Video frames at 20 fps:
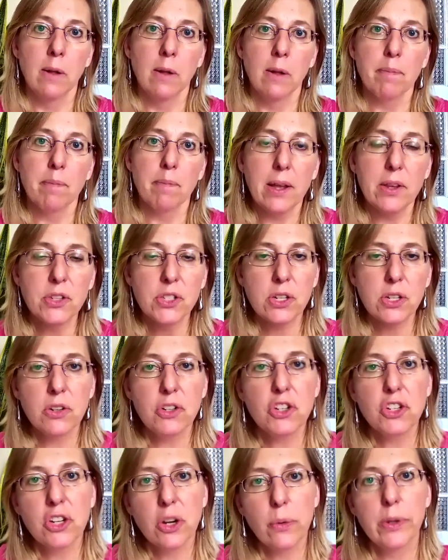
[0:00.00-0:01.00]
I'll start
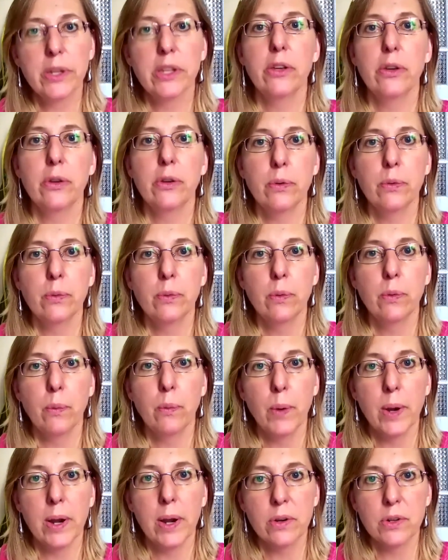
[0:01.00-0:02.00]
showing you
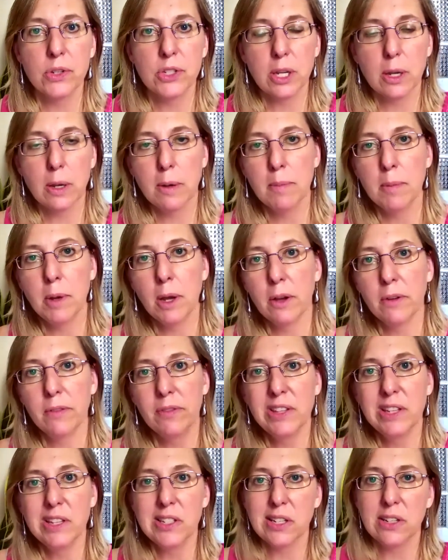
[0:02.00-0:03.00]
where some of
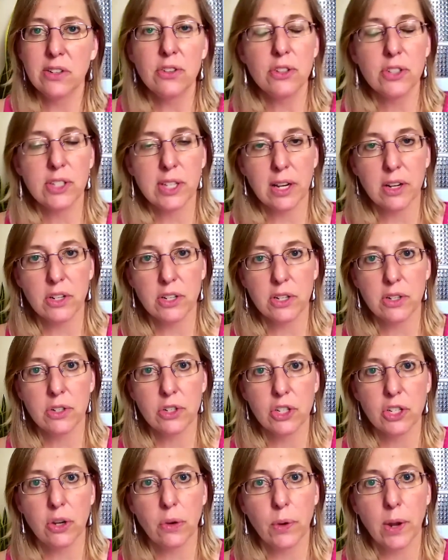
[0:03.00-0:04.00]
these intersections
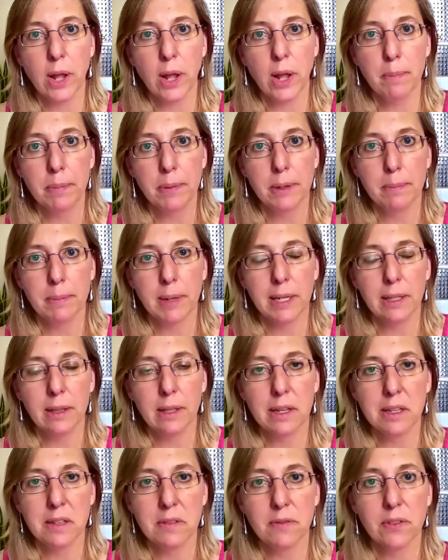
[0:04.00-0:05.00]
showed up in my
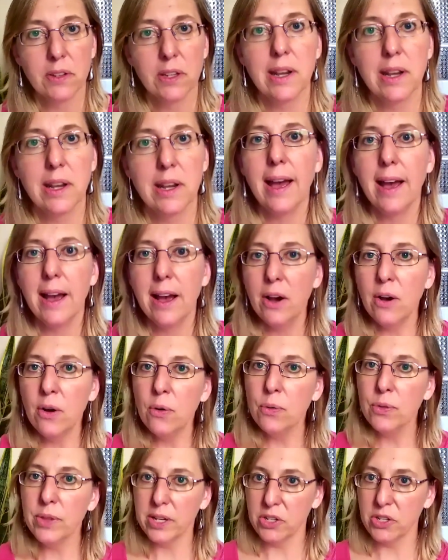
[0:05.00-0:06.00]
life and how
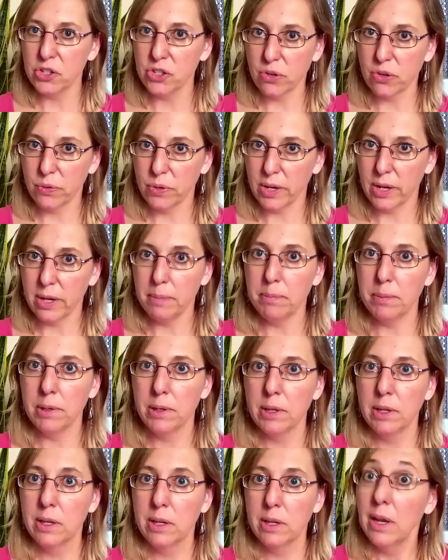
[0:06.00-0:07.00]
they showed up
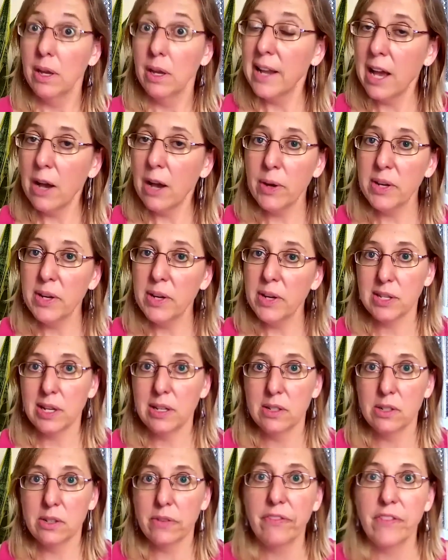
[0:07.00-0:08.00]
and how I decided
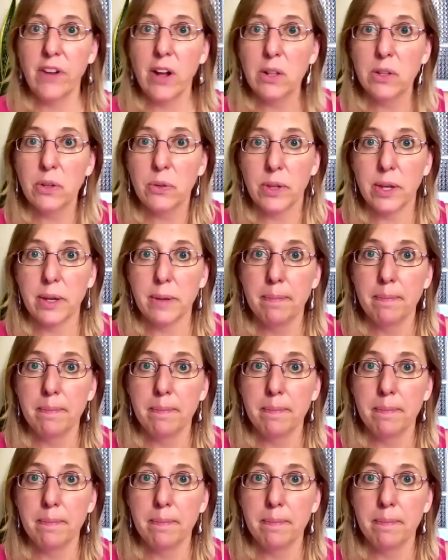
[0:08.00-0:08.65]
to follow them.